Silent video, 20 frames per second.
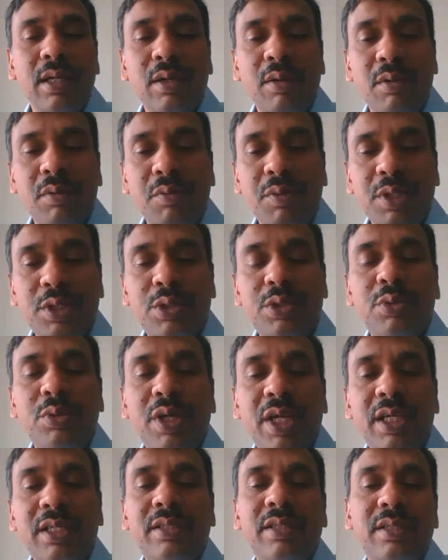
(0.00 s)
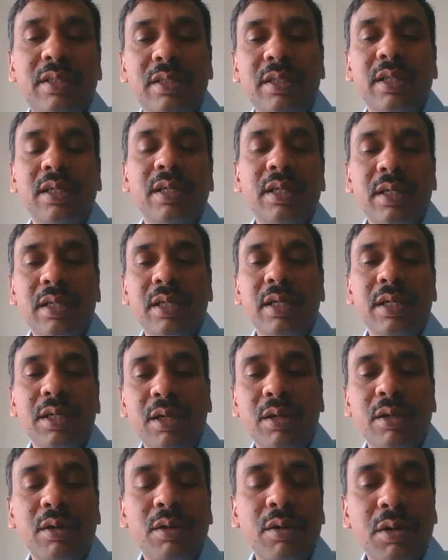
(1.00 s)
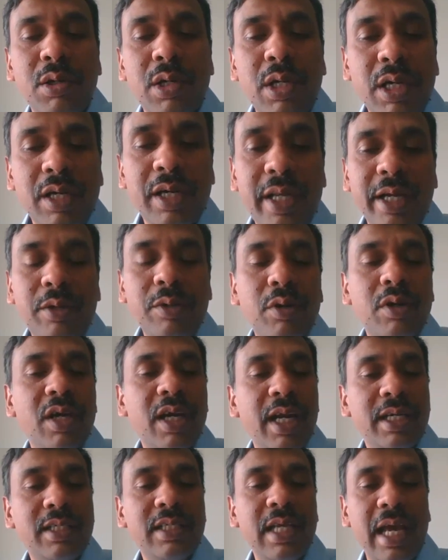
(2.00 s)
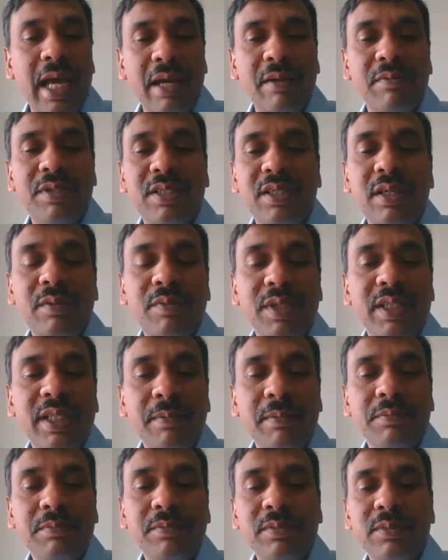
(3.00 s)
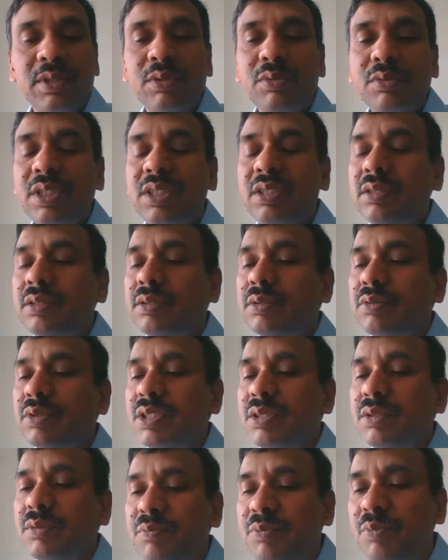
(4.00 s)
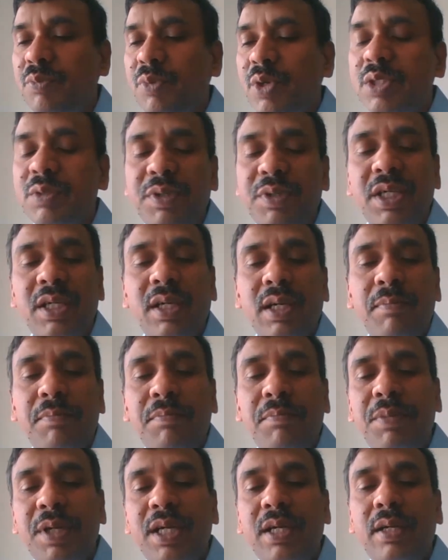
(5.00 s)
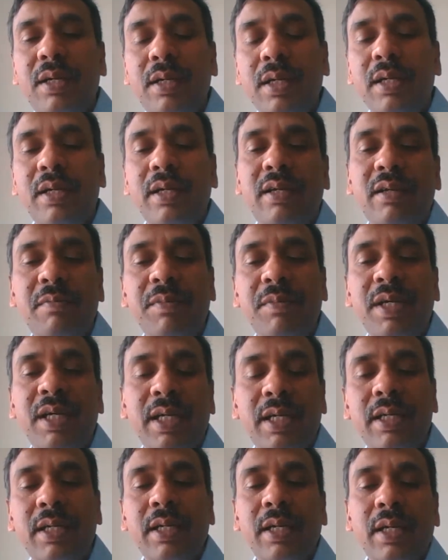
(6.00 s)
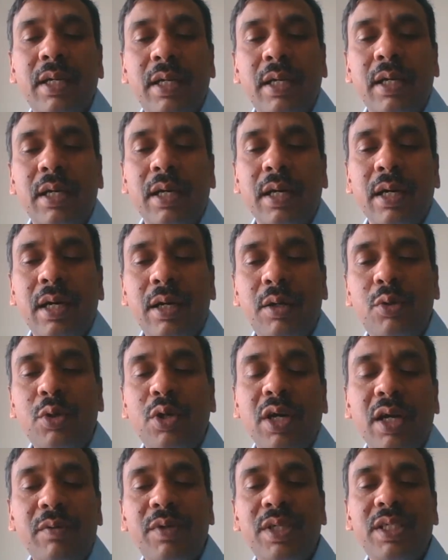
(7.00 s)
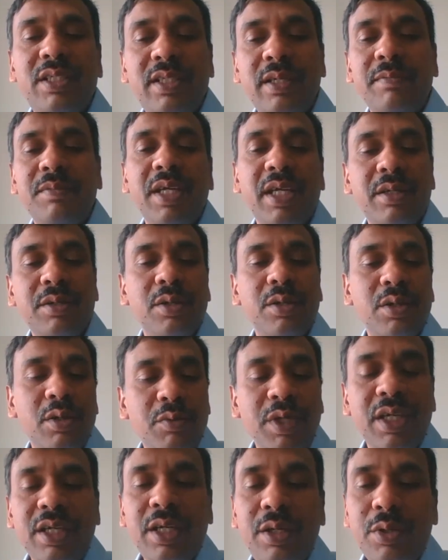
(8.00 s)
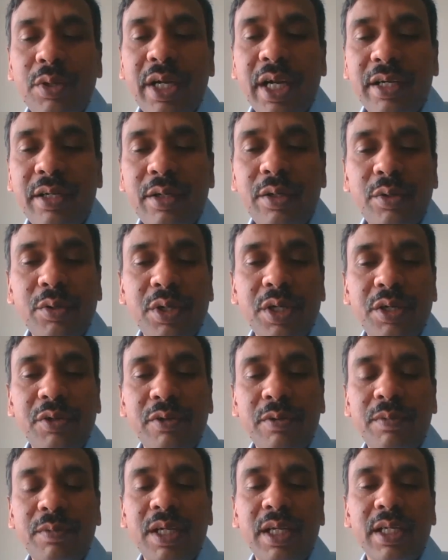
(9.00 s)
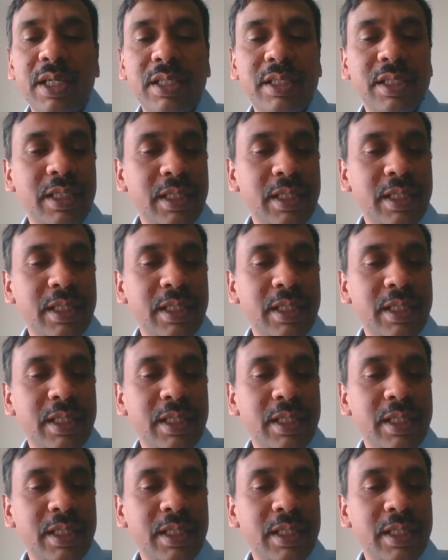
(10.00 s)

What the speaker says: which today's technocrats have still with them, was being a big determinant to convince them that we need to get into renewable energy.